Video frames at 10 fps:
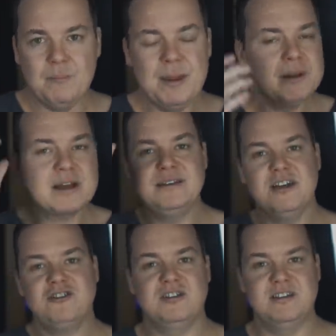People are
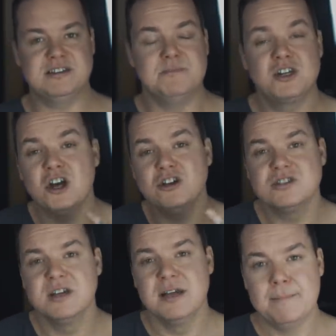conditioned to this, and
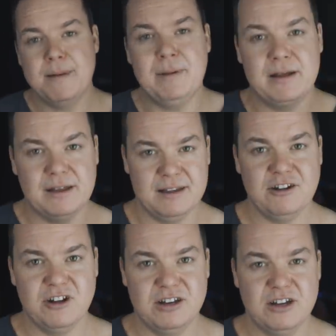because people are
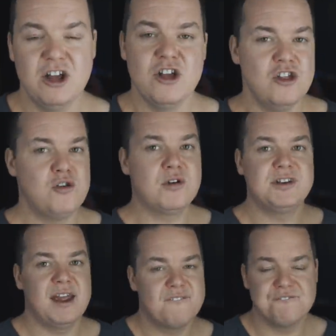conditioned, you can
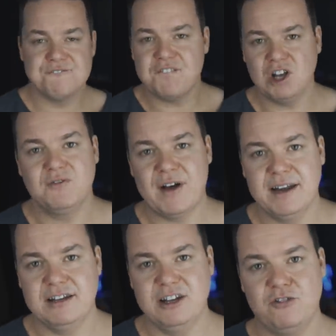take full
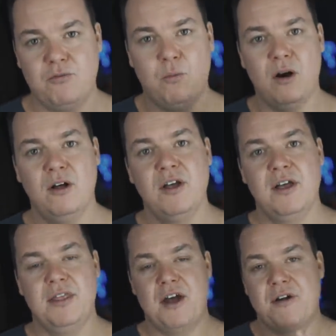advantage of what
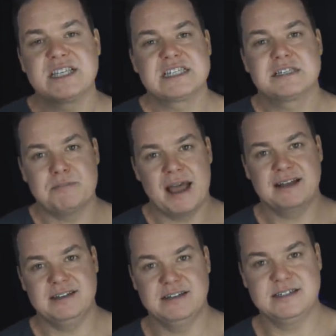they're
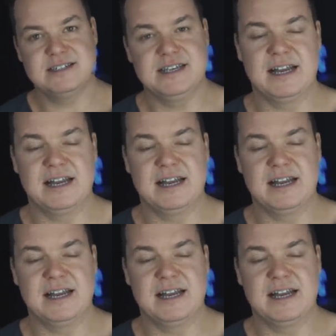expecting to see.